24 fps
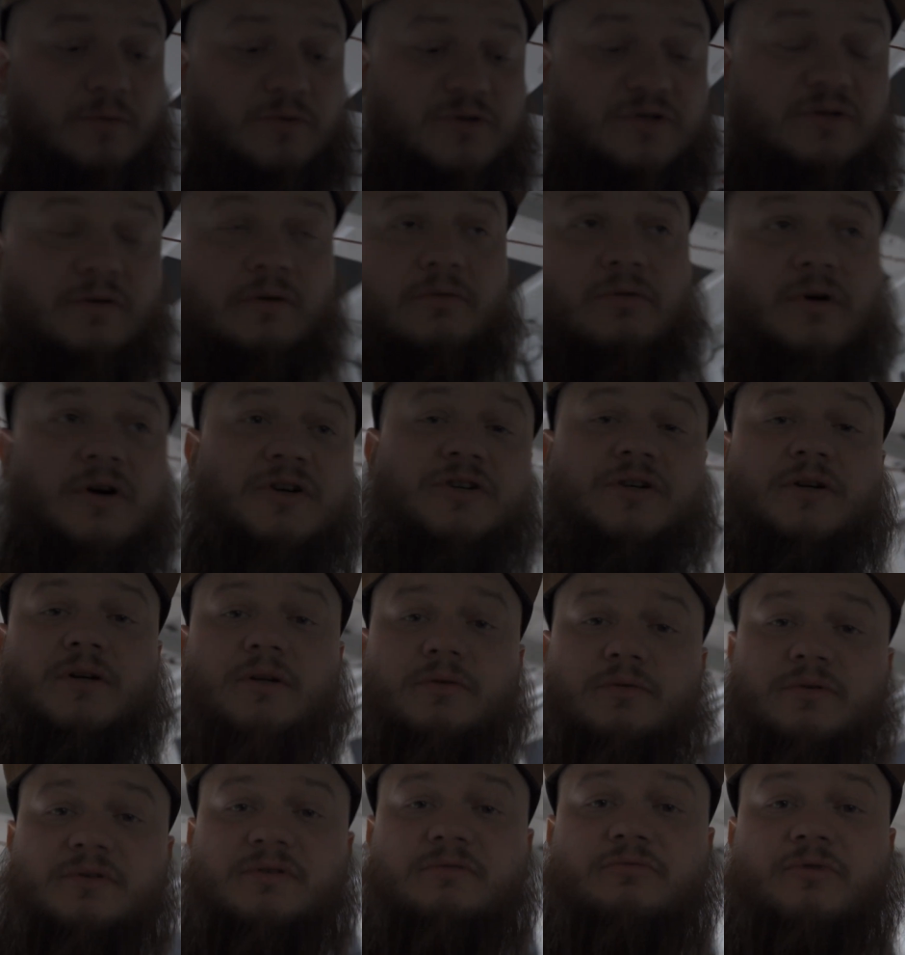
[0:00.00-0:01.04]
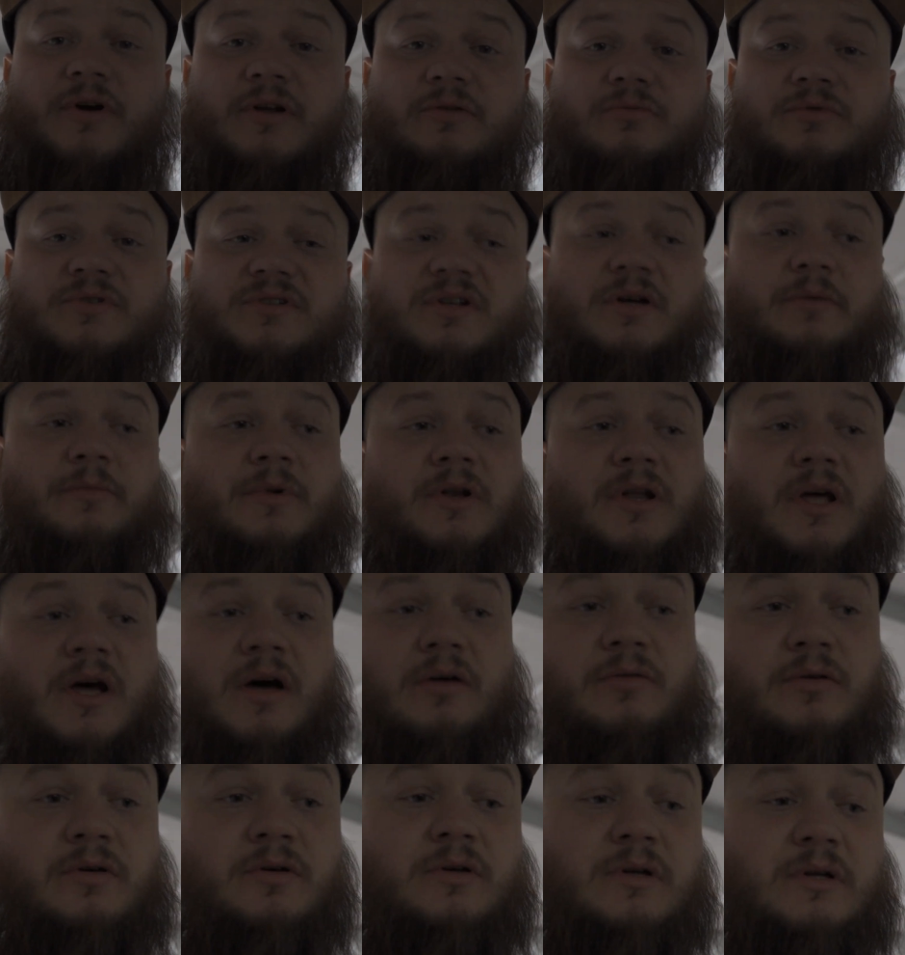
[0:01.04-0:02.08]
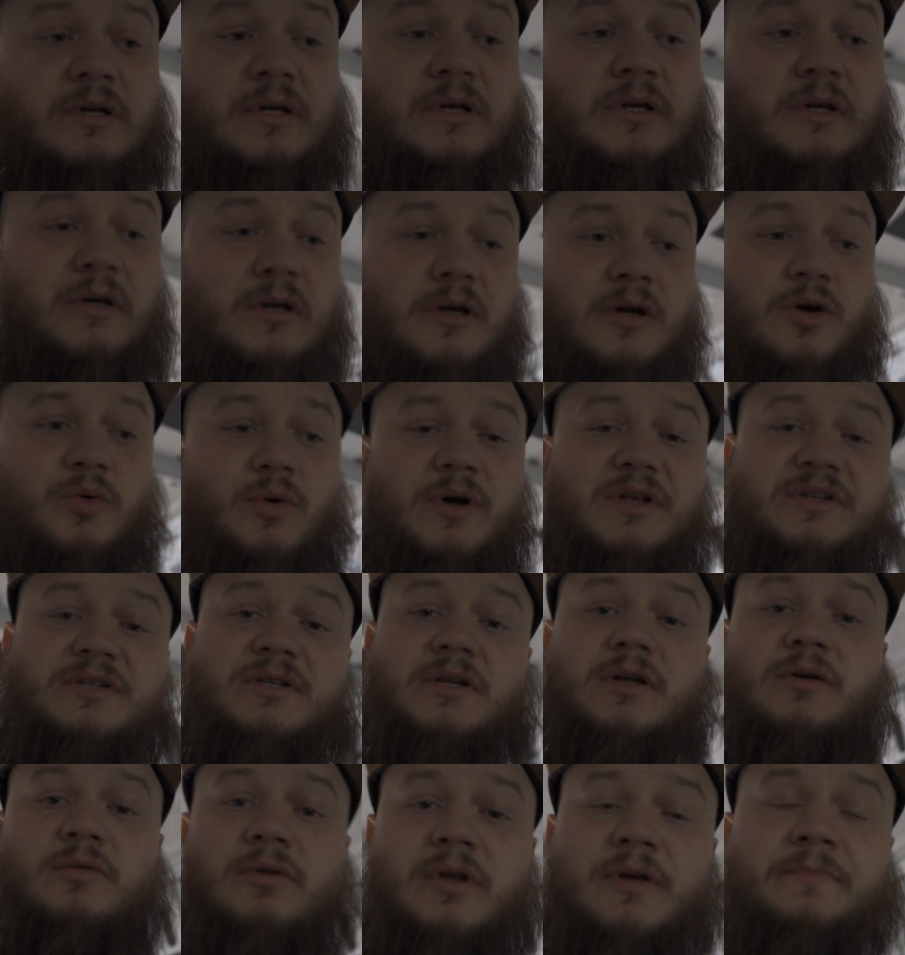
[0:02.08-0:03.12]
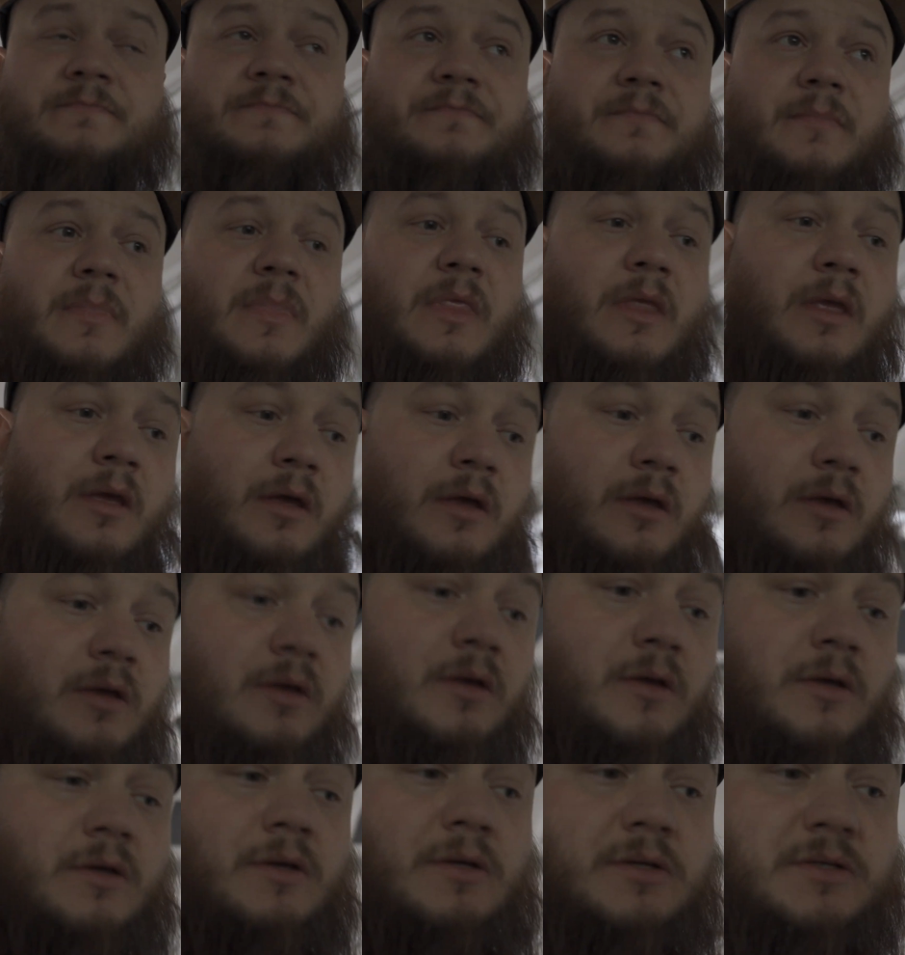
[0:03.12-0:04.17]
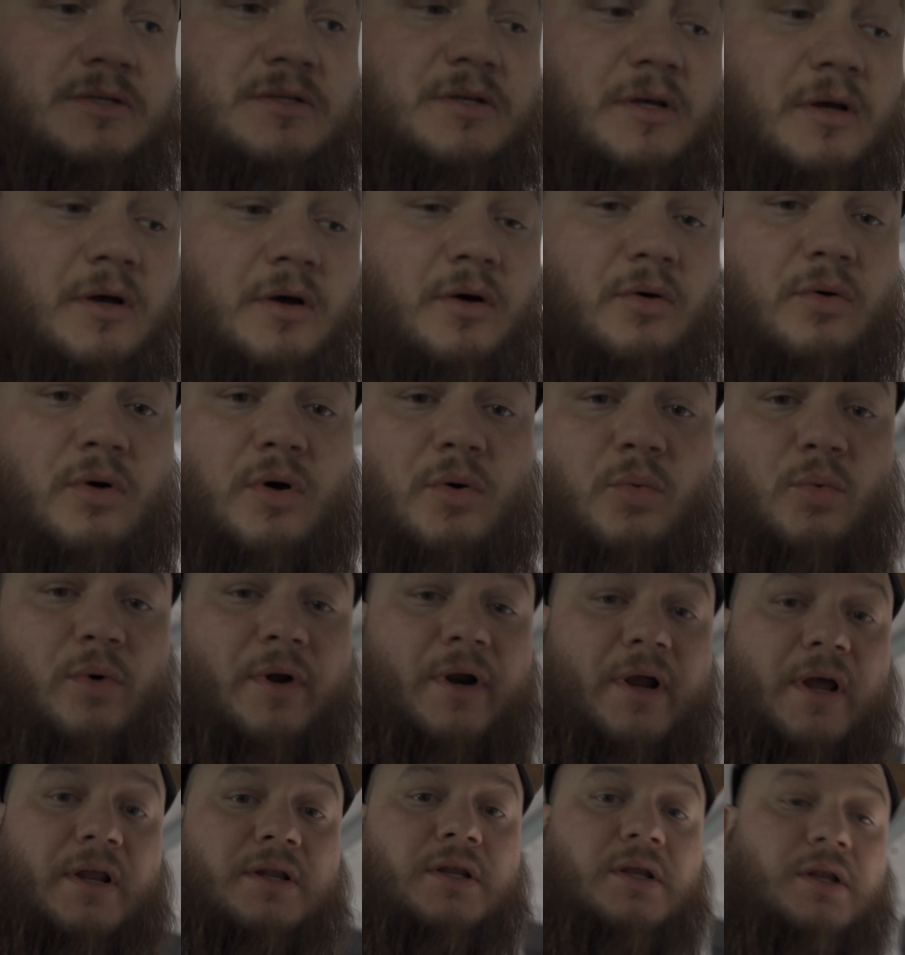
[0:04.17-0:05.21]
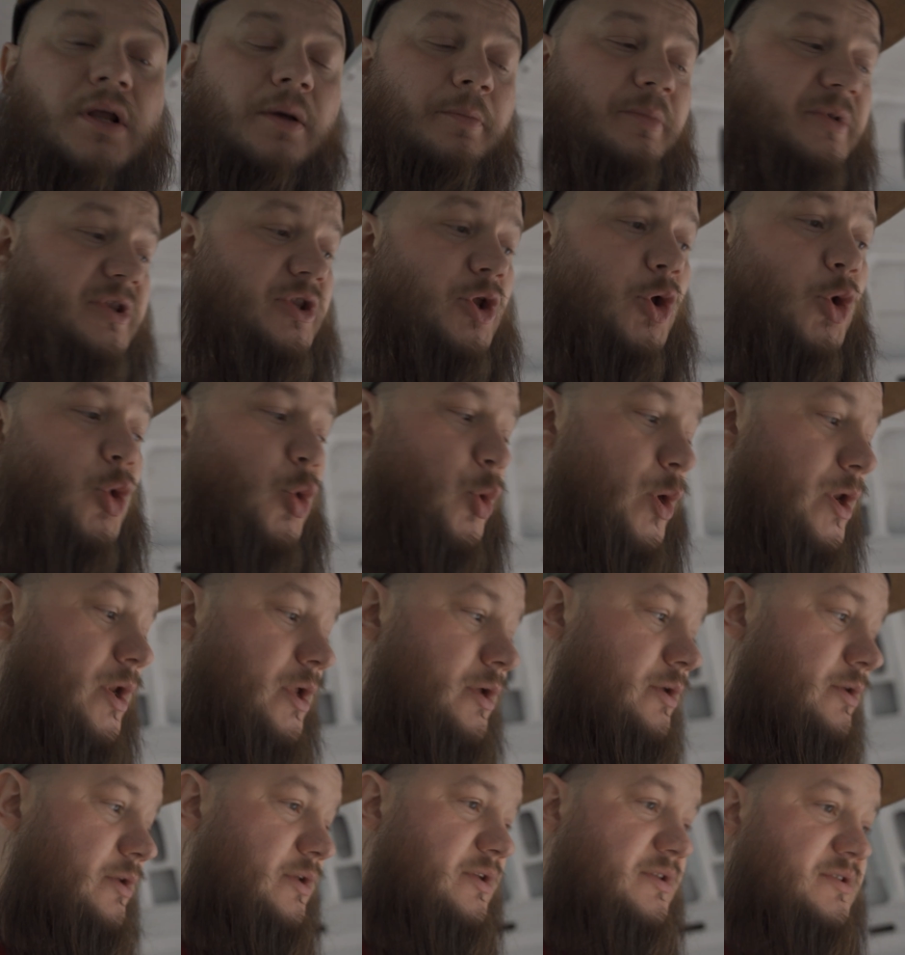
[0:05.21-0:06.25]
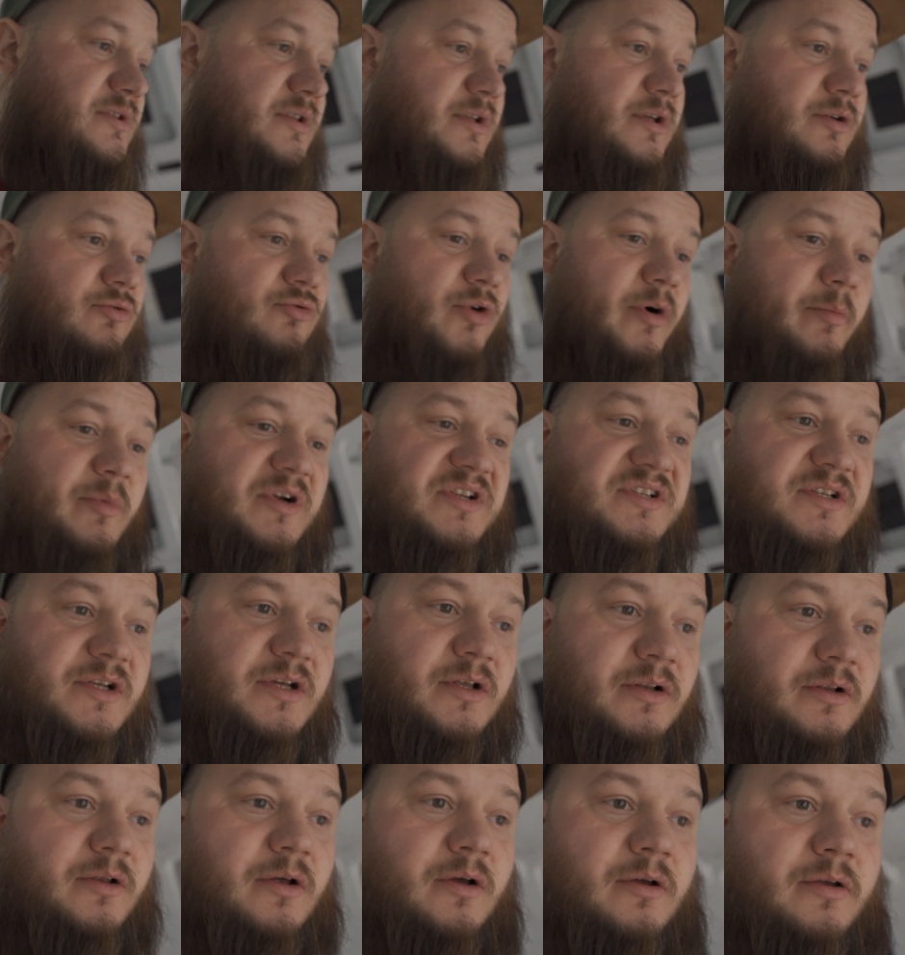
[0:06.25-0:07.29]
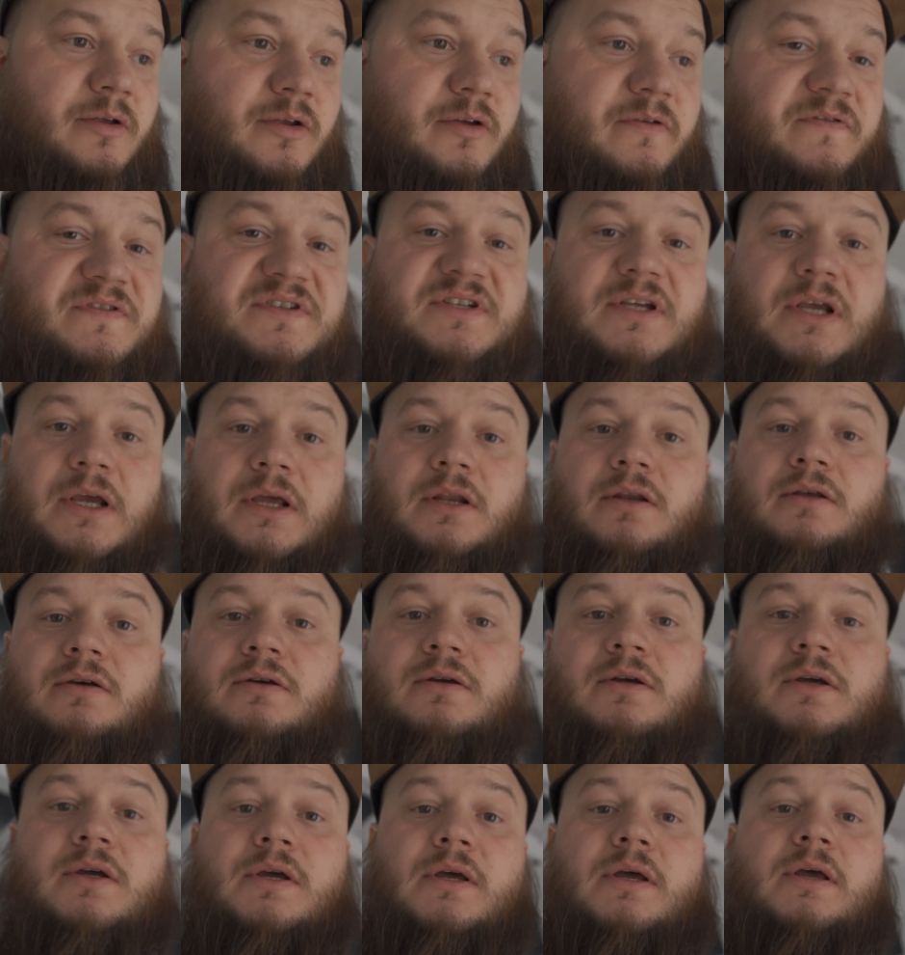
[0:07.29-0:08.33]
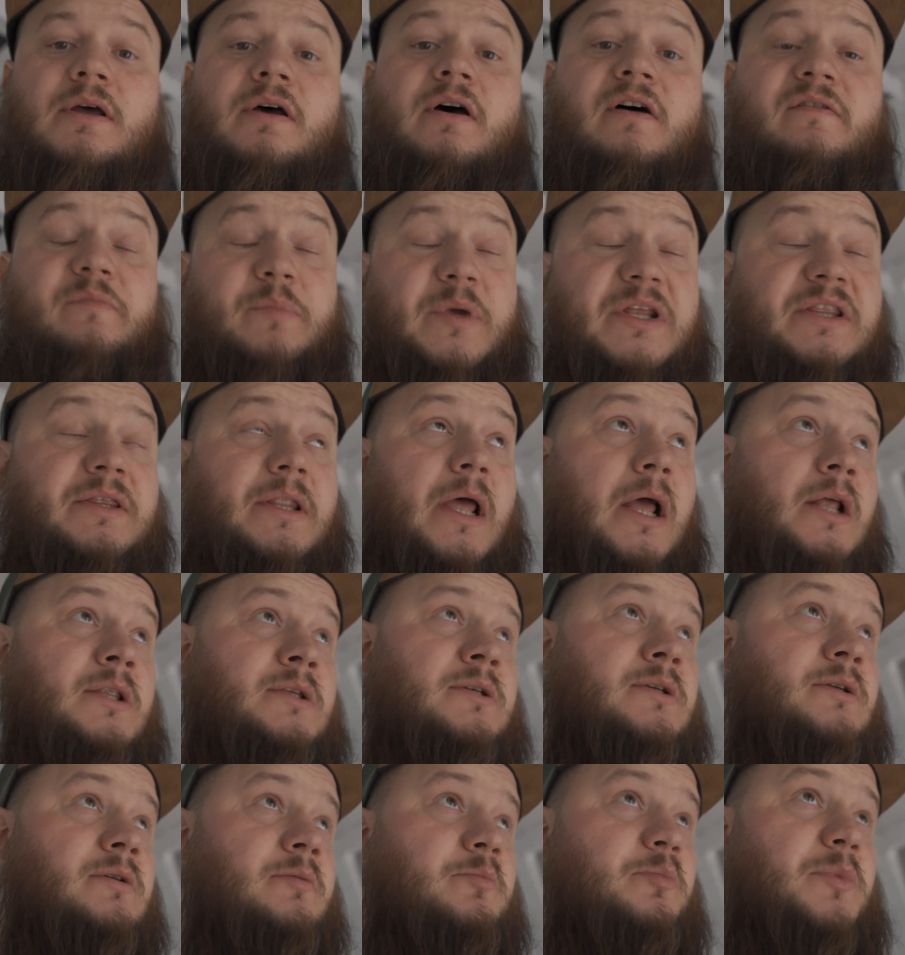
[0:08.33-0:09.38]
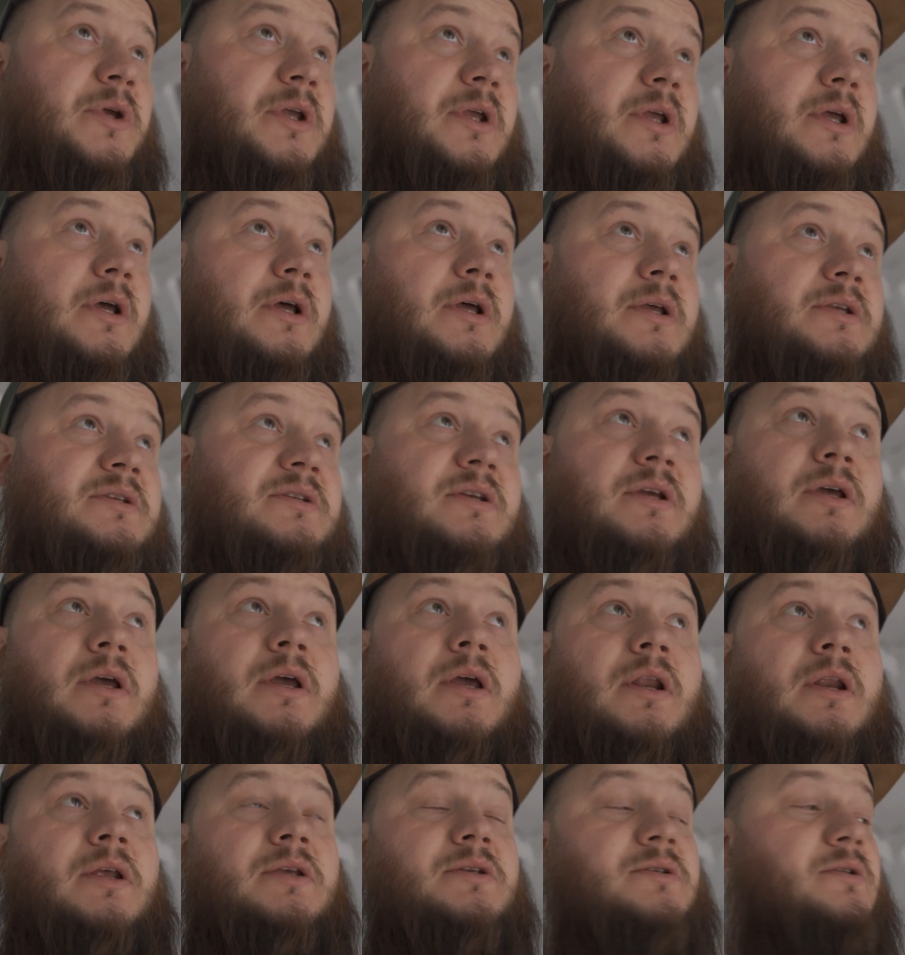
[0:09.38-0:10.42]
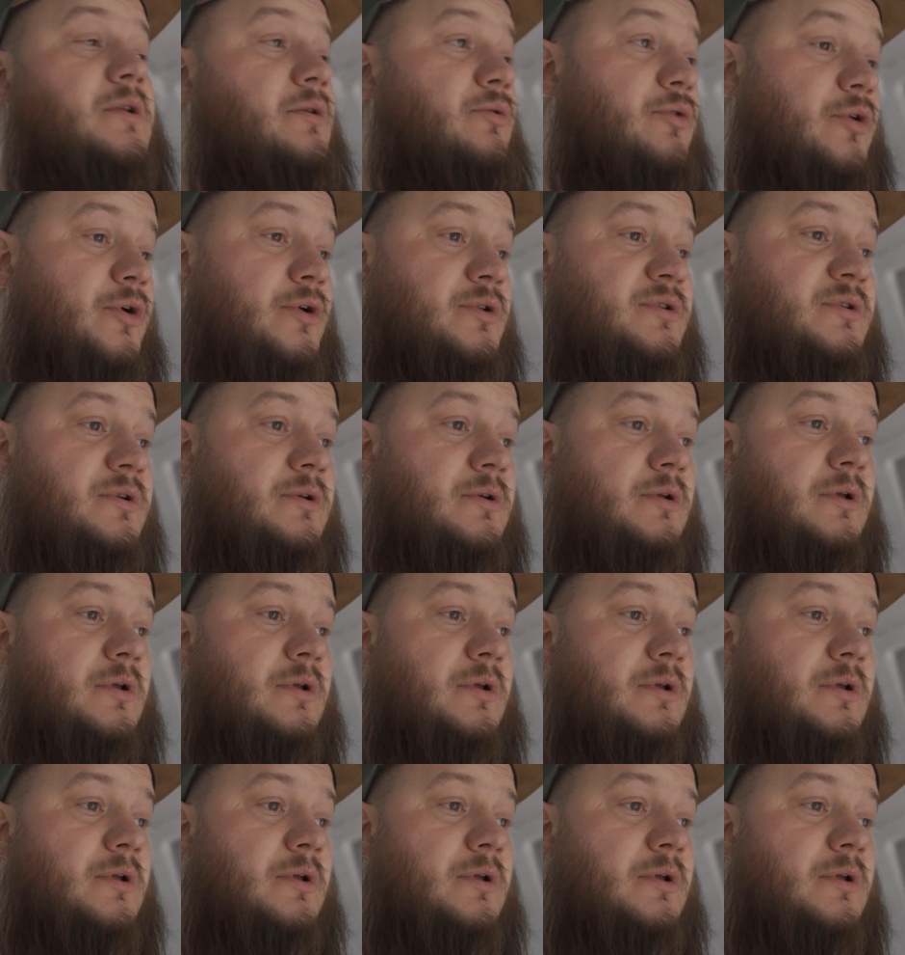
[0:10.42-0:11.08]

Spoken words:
was in a rush and rain was coming down quite slowly. So what I ended up doing is the rubber seal you've seen. I've binned that because it is no good.